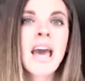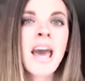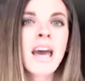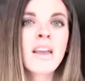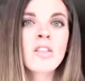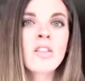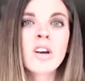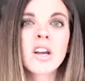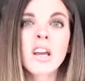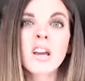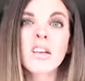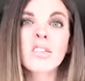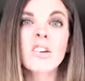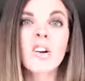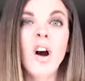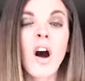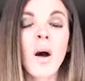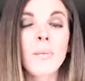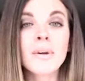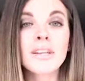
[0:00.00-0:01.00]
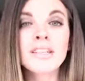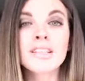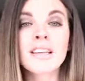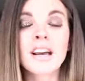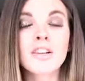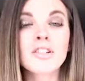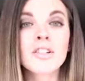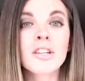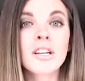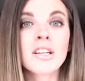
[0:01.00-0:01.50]
and looking at the comment
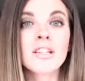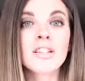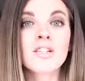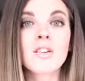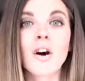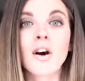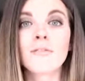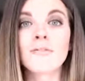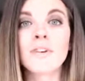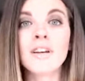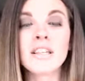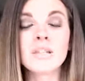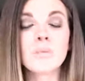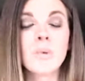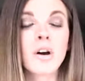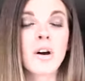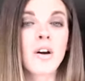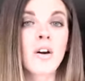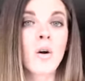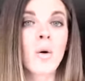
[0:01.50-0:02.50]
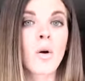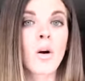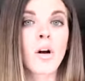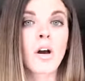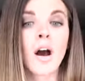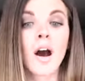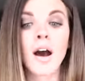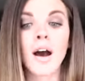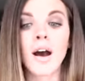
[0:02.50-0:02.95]
sections on Facebook or